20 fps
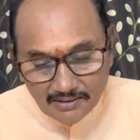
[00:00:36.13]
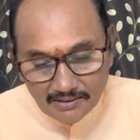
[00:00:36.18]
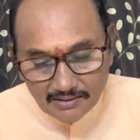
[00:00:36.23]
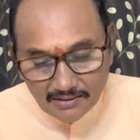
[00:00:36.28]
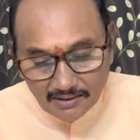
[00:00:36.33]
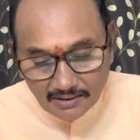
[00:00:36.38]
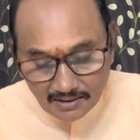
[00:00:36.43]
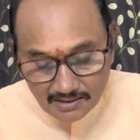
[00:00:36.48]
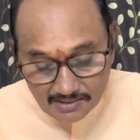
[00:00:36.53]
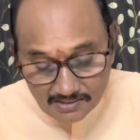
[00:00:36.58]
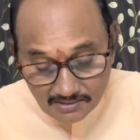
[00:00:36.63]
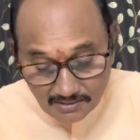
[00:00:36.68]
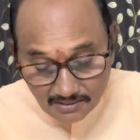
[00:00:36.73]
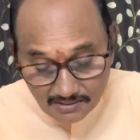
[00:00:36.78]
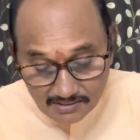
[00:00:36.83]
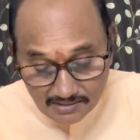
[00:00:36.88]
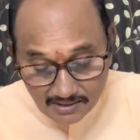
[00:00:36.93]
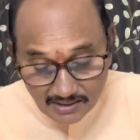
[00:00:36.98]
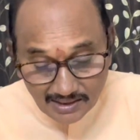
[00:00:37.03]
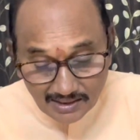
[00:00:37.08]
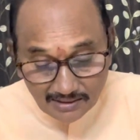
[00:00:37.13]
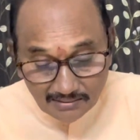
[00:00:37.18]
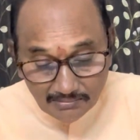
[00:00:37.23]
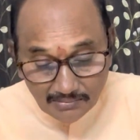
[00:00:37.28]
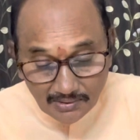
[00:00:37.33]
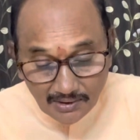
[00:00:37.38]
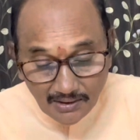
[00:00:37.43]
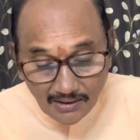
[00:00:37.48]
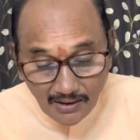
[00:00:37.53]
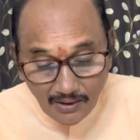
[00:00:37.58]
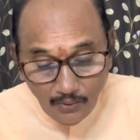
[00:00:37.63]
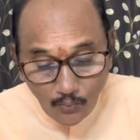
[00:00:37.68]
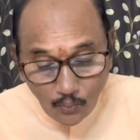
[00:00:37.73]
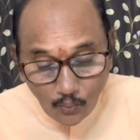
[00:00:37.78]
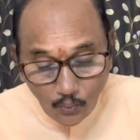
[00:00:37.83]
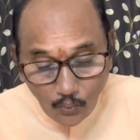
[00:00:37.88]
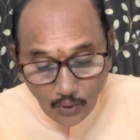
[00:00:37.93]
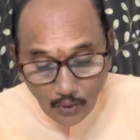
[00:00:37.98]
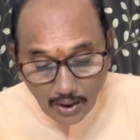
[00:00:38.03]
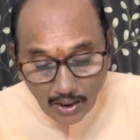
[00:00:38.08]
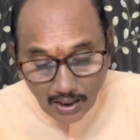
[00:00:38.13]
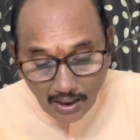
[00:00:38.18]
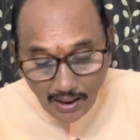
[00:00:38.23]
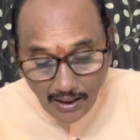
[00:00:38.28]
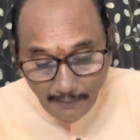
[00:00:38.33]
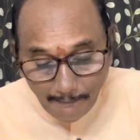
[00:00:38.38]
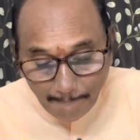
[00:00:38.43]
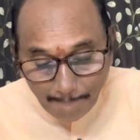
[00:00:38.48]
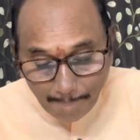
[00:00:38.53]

That resort's name, Vanatara.